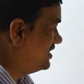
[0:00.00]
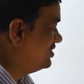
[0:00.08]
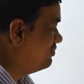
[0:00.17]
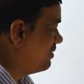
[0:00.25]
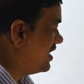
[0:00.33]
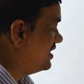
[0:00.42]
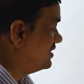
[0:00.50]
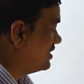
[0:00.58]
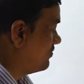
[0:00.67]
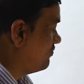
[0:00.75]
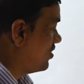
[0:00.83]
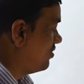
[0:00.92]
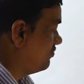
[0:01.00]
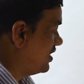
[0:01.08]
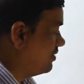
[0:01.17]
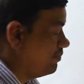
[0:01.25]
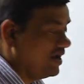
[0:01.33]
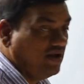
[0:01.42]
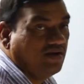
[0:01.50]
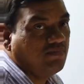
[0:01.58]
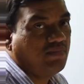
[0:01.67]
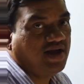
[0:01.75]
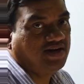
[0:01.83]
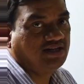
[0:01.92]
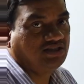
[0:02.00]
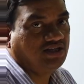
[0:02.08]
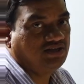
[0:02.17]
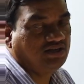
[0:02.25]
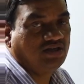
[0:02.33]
h minus f of a by minus h.